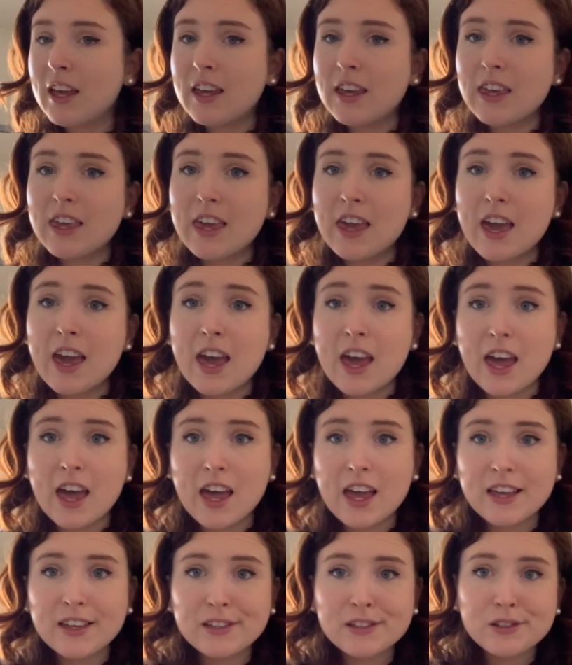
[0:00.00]
Yeah,
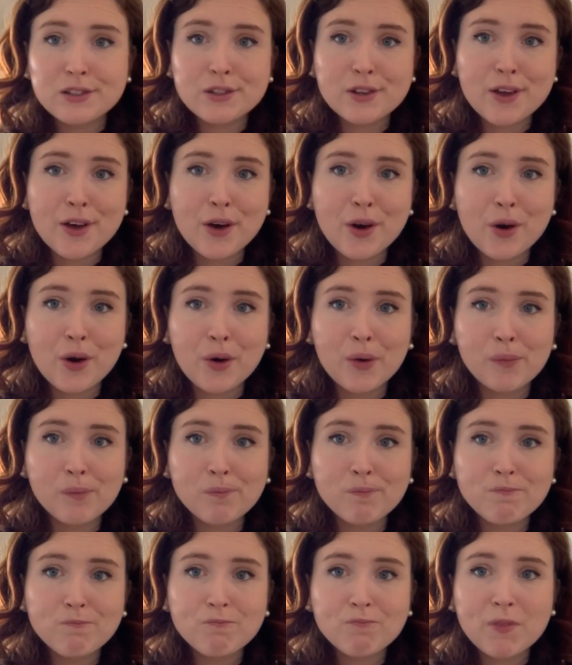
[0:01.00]
so
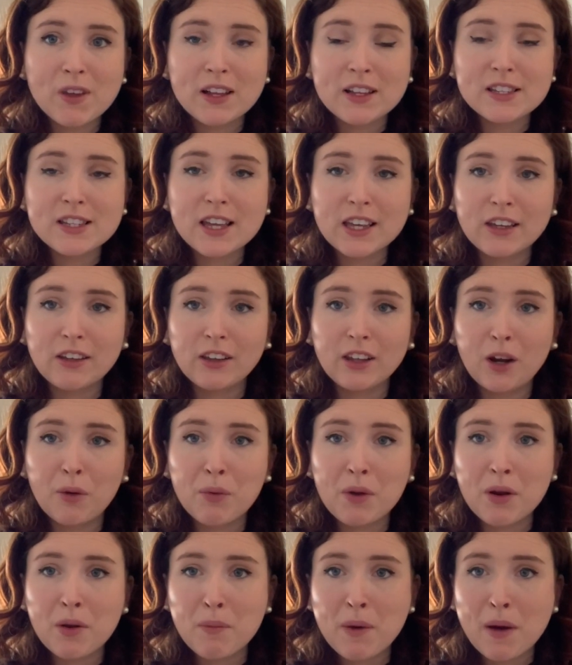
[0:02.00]
I'll tell you a little
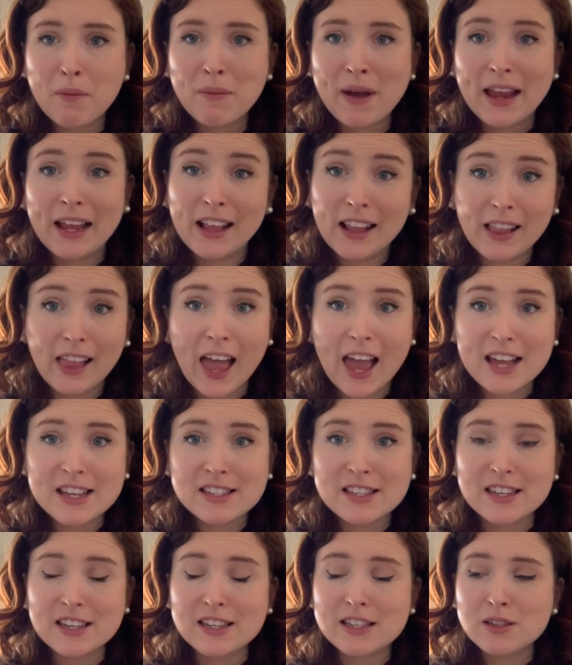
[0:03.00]
bit about my
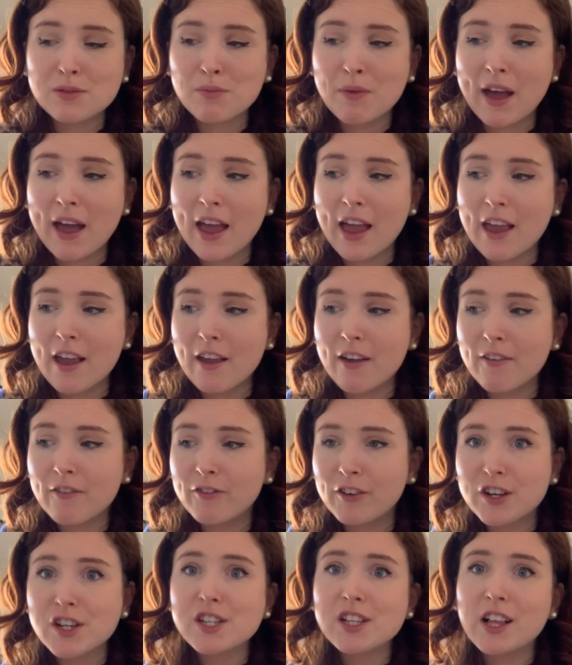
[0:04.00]
classes. My
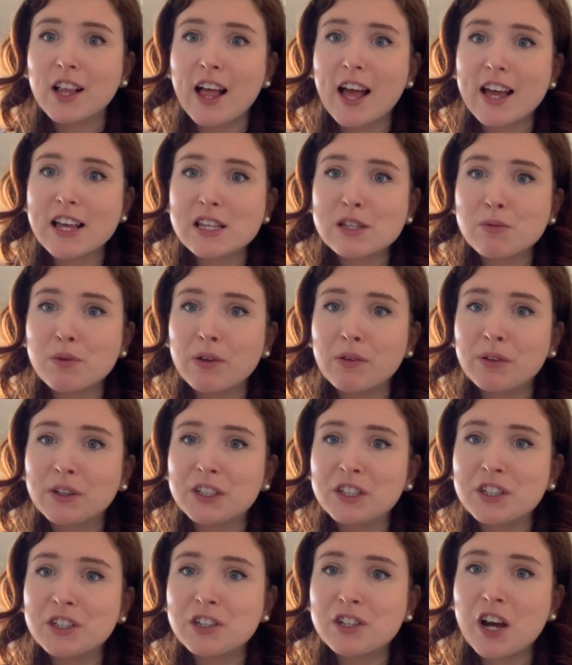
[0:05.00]
first class, we
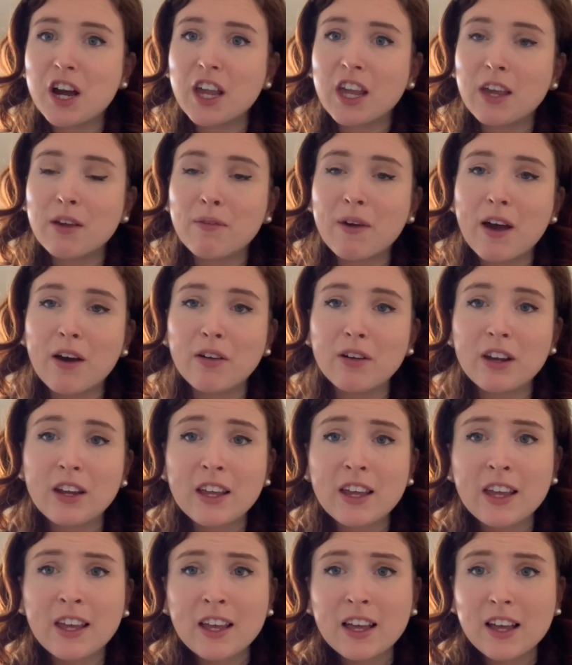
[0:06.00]
were talking about
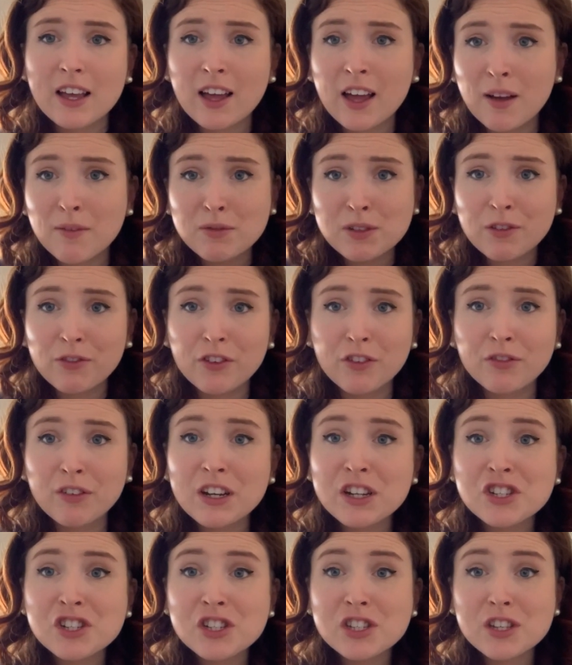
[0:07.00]
different
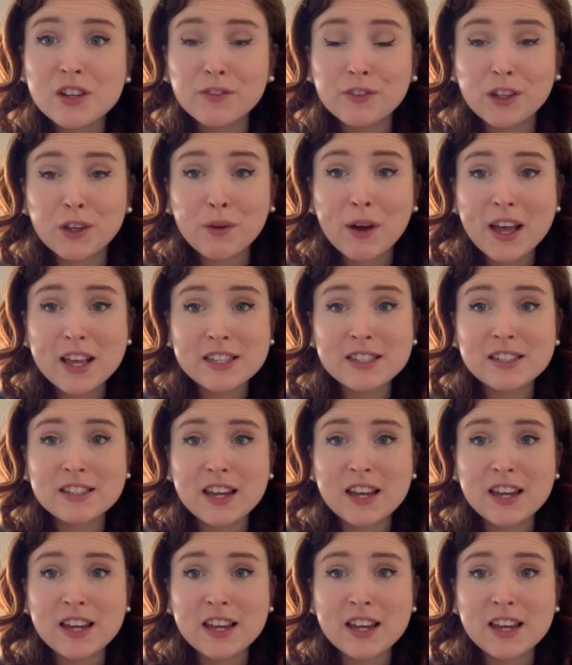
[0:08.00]
regions of the US.